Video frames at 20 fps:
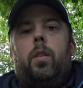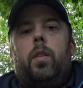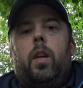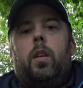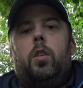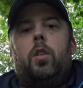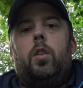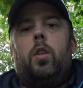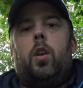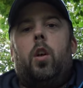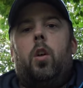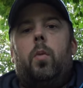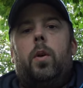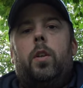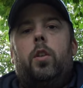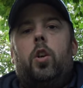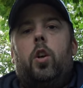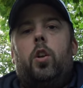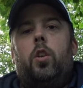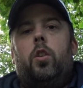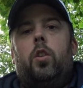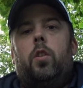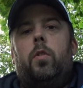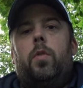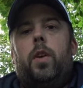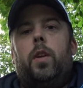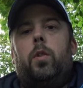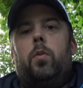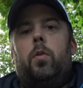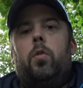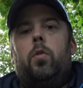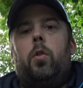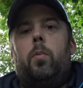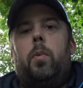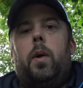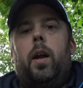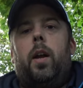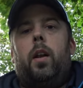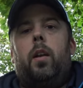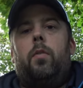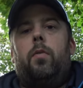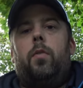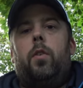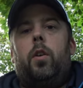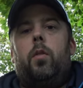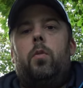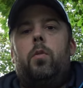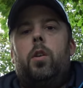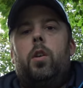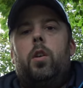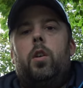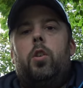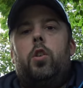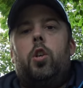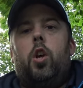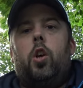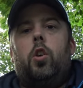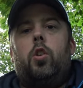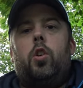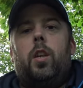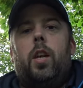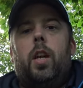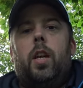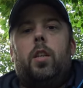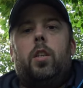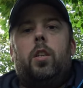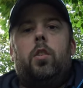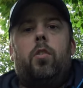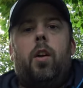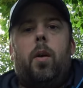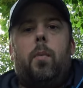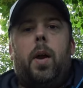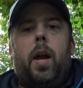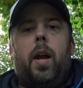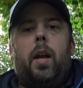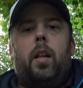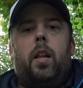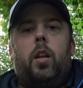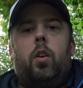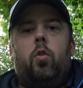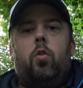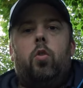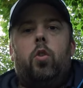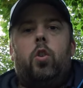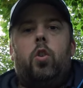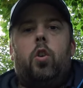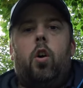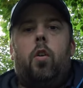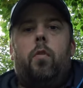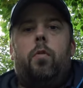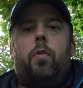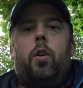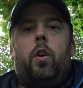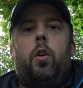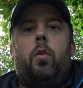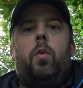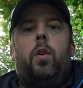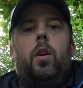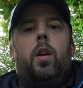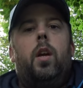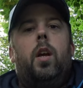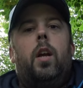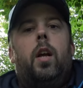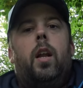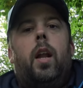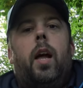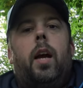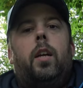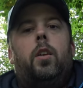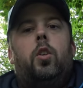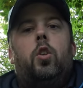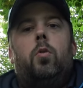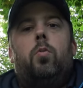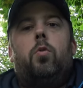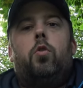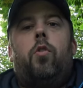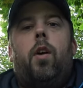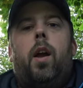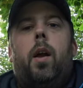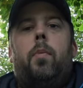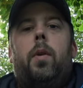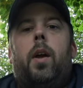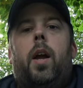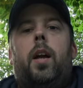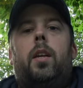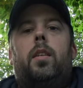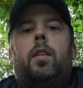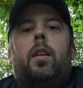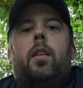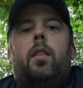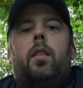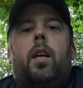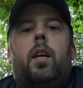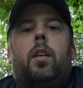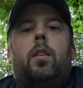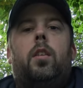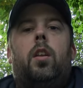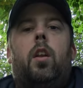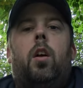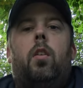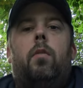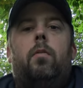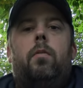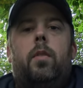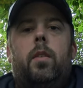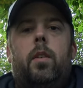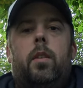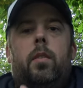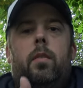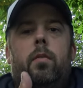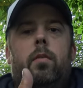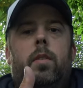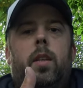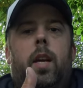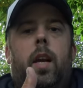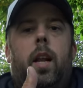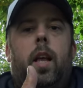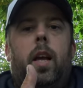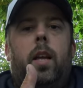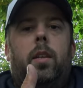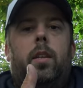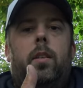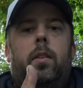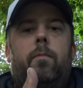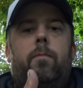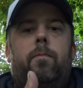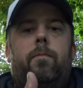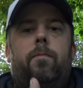thanks as always, join us on the Facebook group at Angling For You. Join us on the Instagram at angling_for you. Like and subscribe, guys. Thanks a lot. Tightlines.